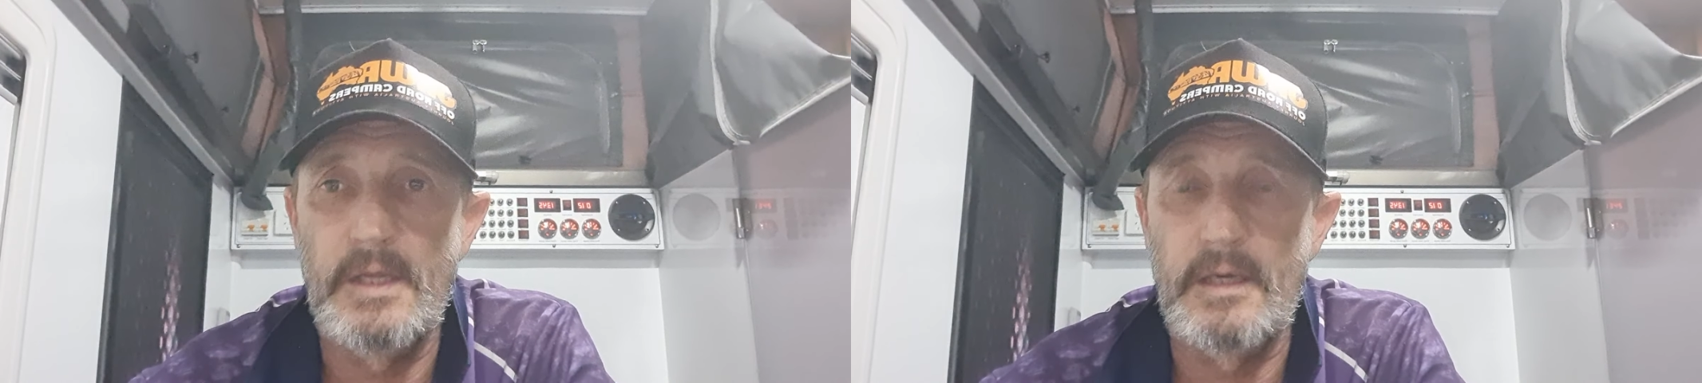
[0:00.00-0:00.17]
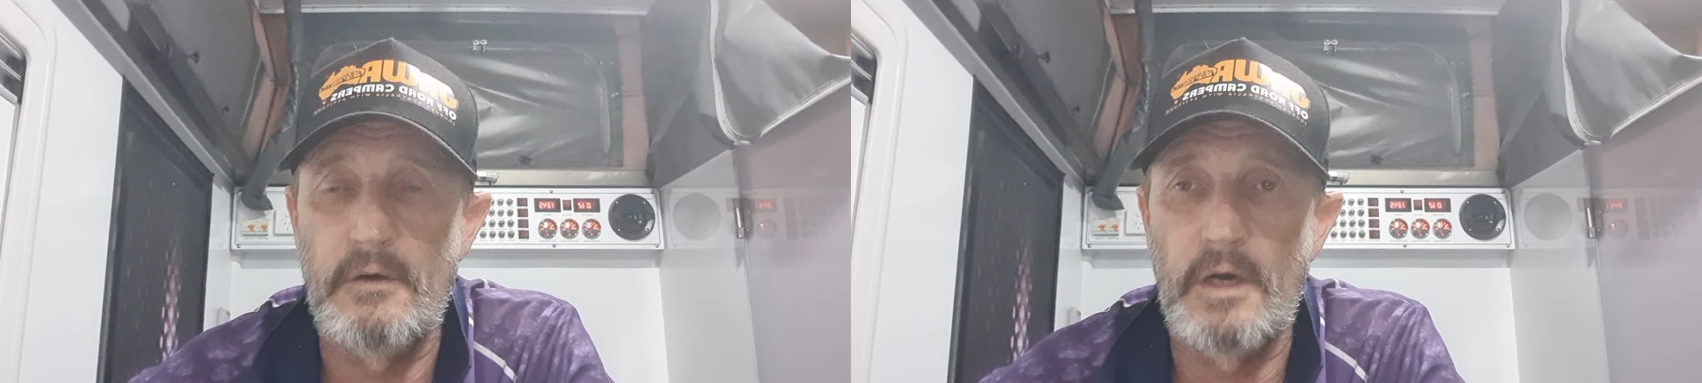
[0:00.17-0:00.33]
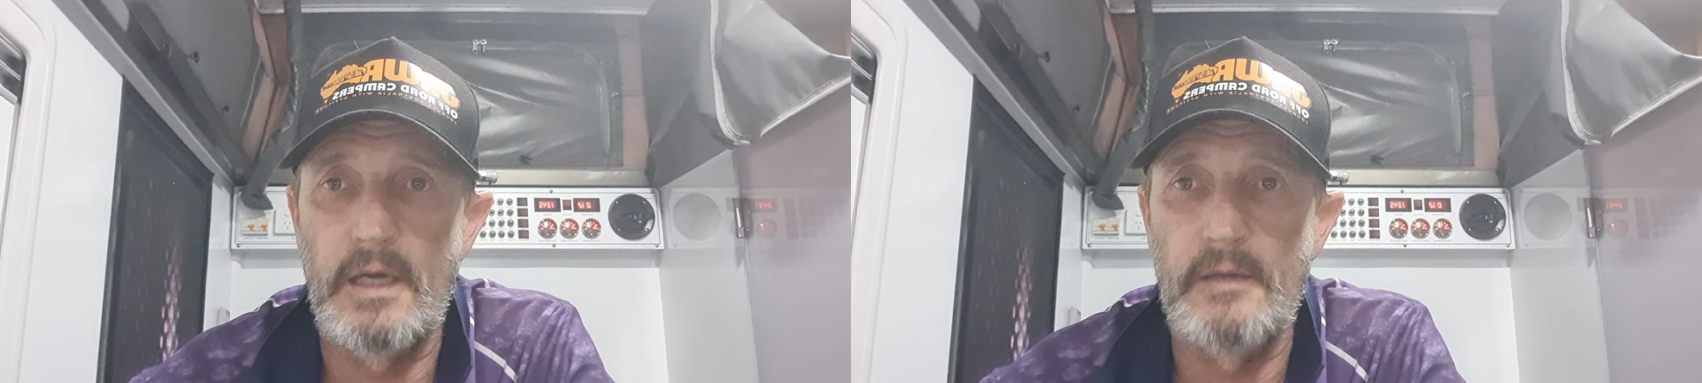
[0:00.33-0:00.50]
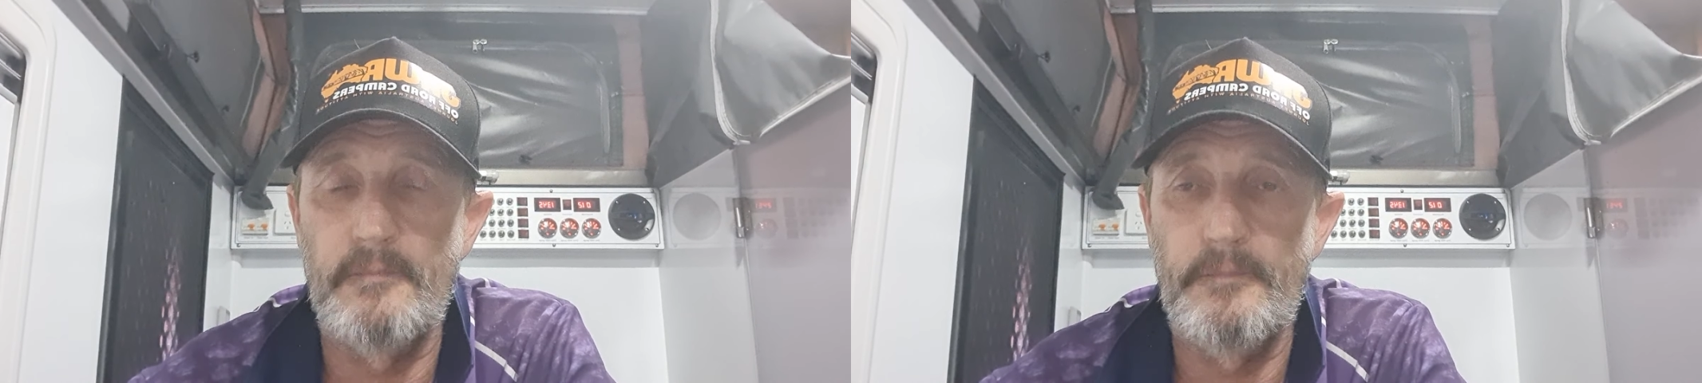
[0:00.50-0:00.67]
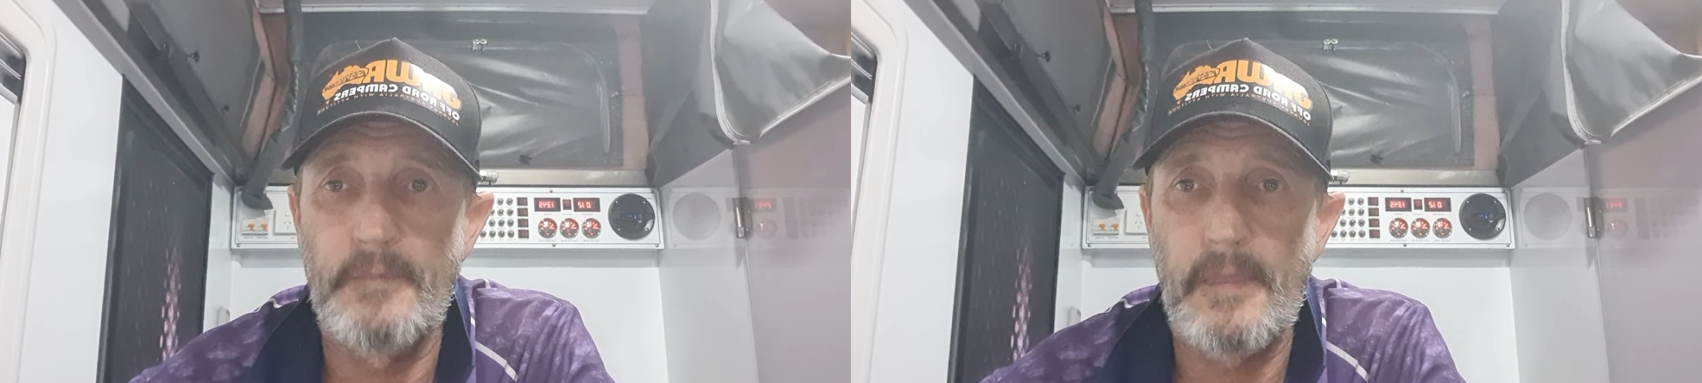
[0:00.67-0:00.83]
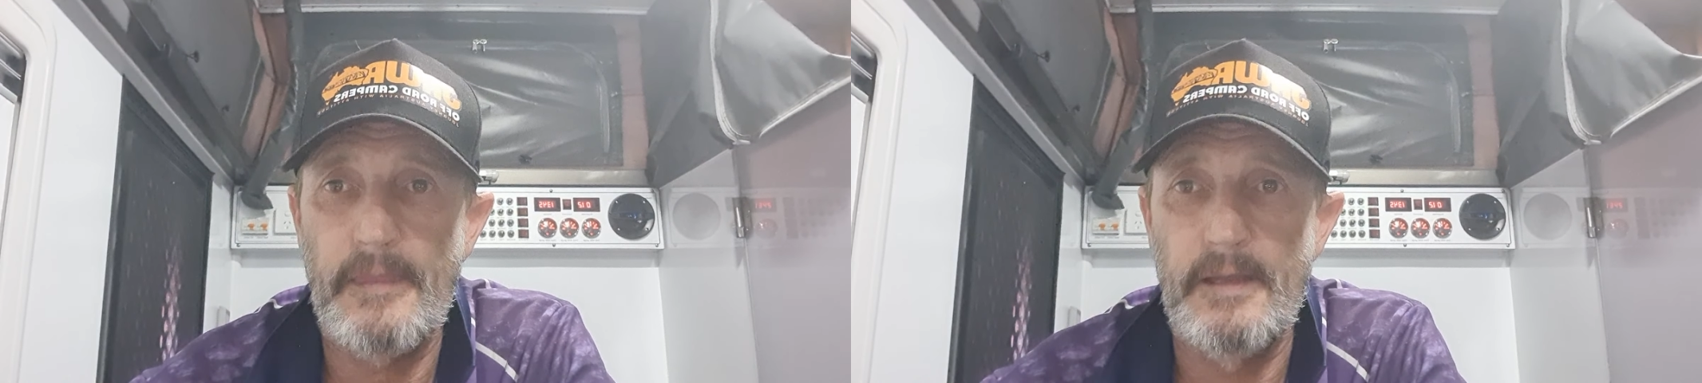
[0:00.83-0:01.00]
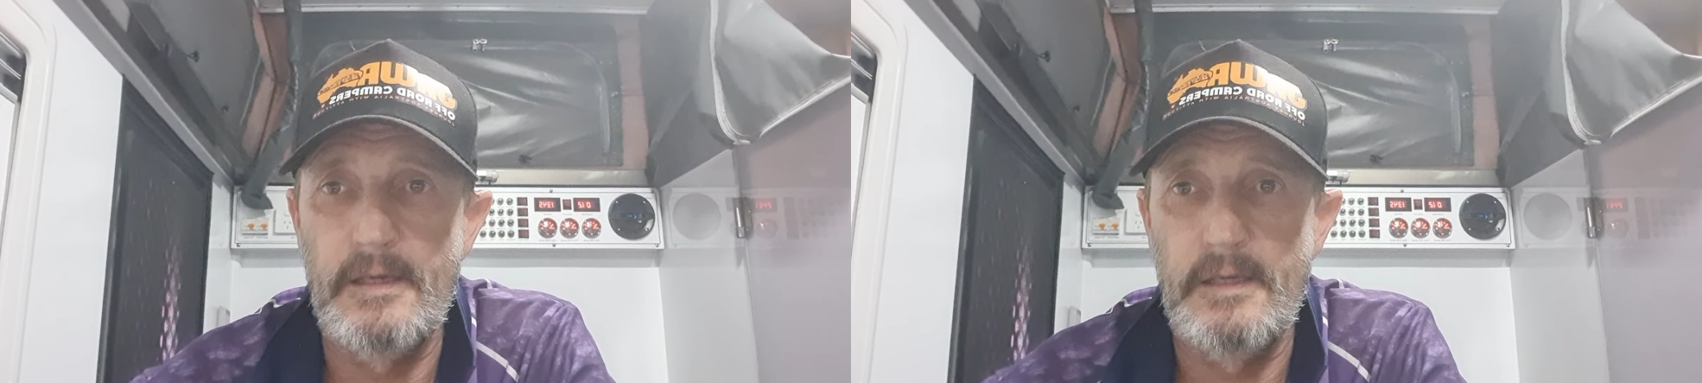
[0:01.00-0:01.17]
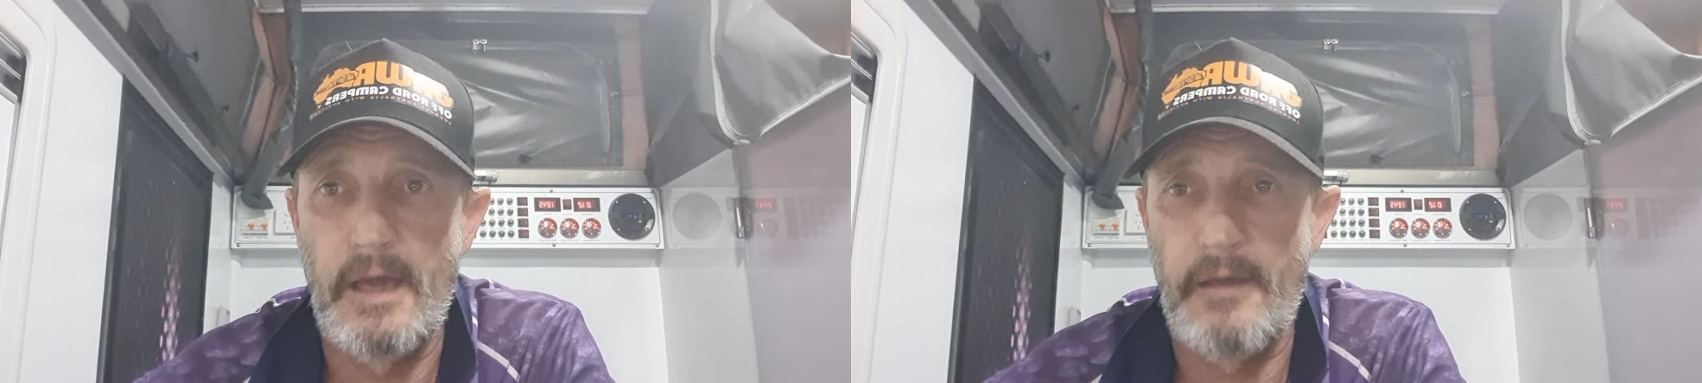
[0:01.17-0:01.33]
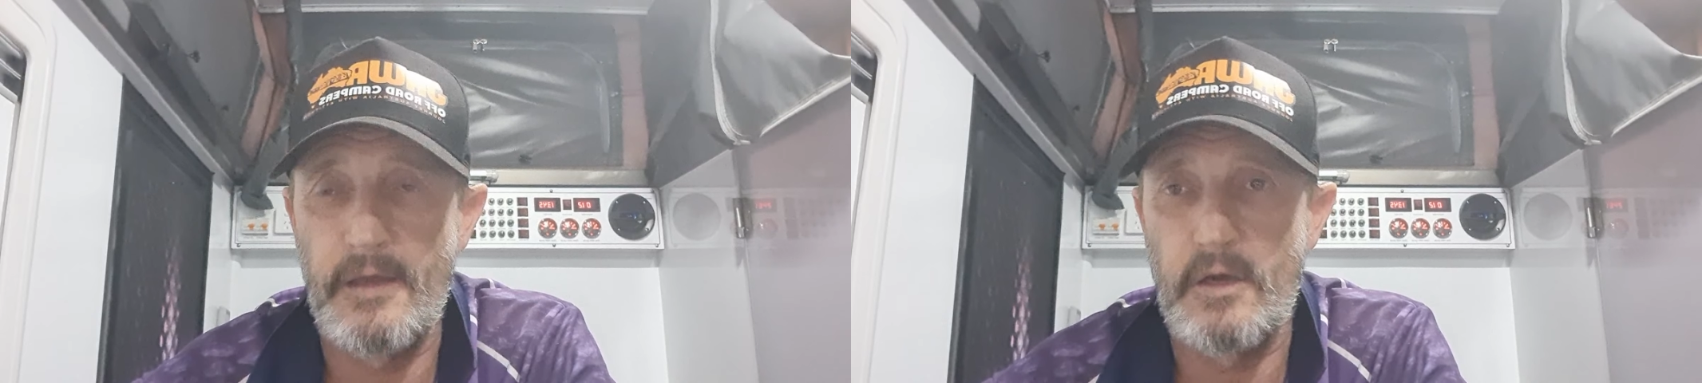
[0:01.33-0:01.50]

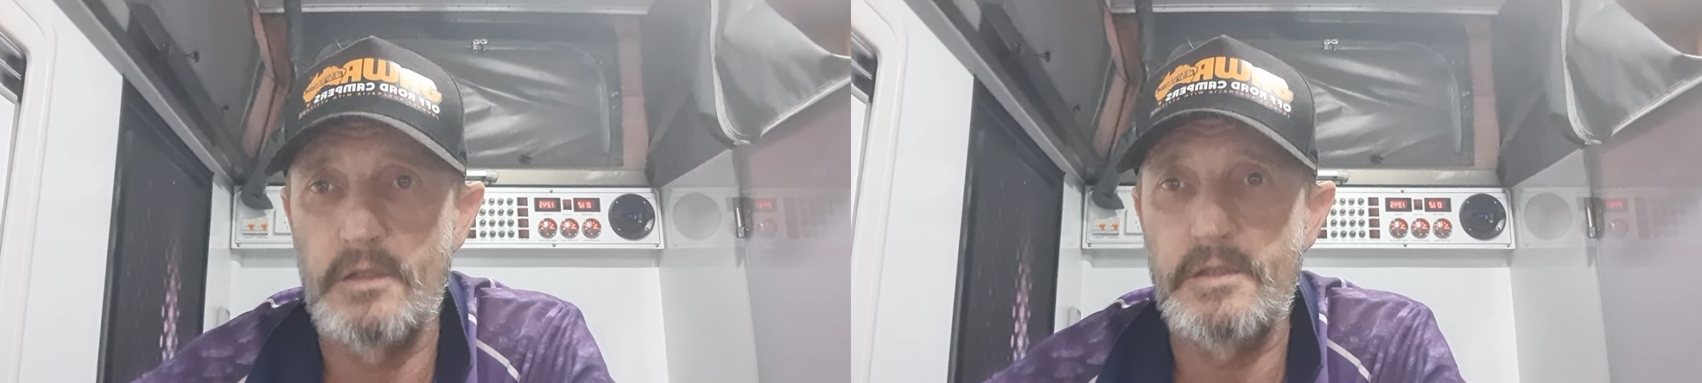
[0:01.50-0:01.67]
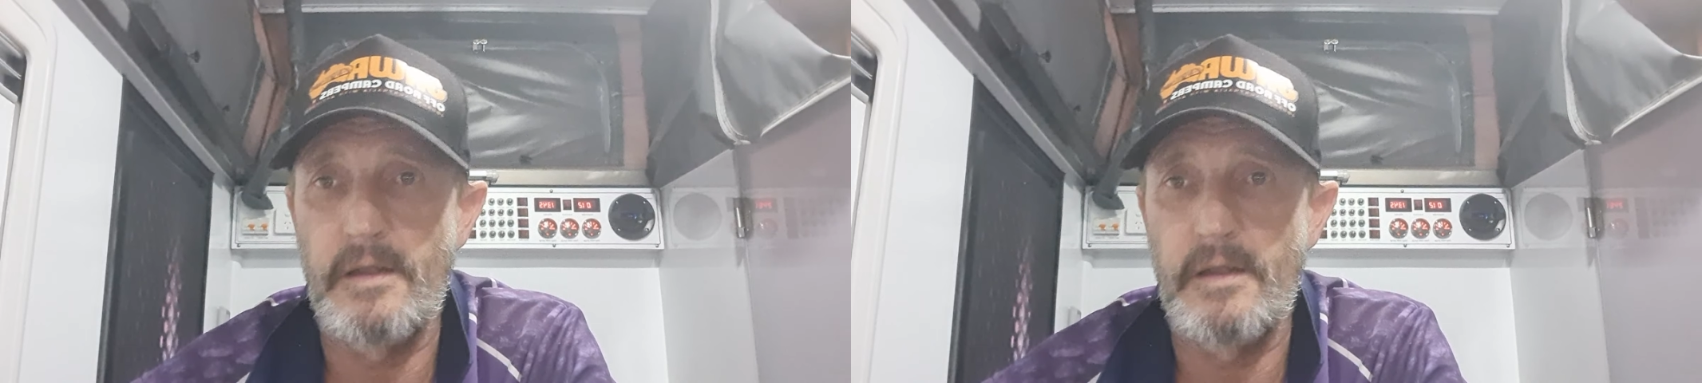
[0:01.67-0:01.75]
how they got